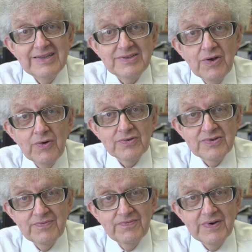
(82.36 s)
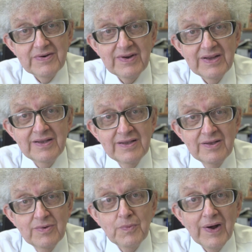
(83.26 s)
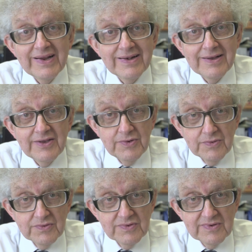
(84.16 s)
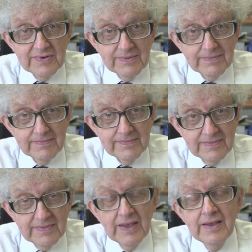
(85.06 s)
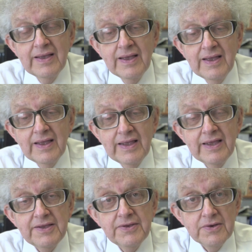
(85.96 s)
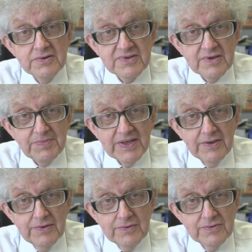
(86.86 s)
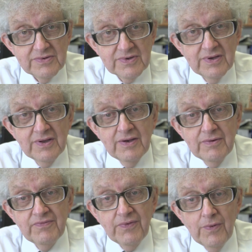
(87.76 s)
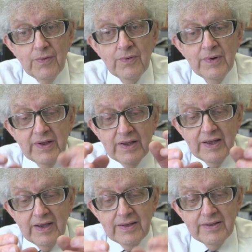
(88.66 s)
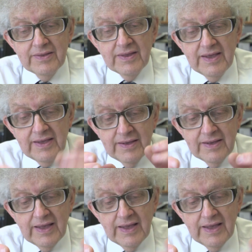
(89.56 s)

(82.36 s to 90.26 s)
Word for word: is not very widely used. It used to be used for the